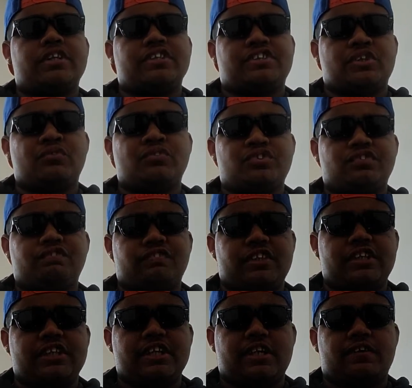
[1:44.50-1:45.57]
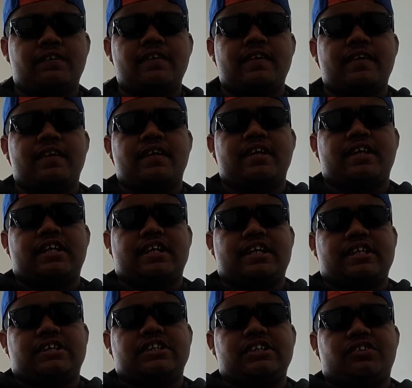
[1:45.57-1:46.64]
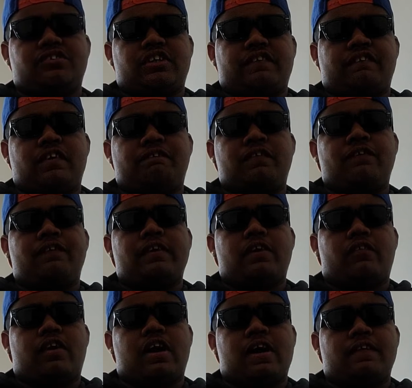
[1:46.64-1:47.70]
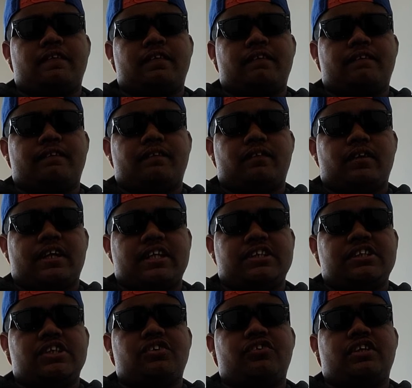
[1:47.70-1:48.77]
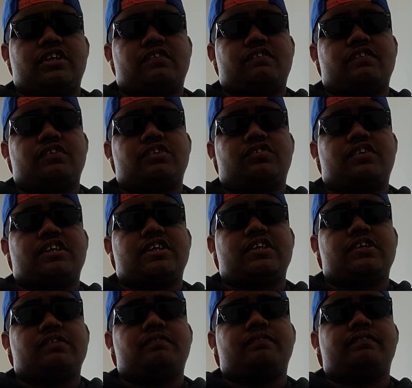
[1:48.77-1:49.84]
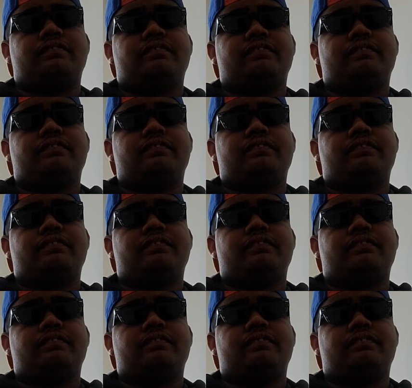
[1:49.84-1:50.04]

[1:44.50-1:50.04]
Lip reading: social media. Instagram, I'm gonna post you a lot. Instagram, Twitter,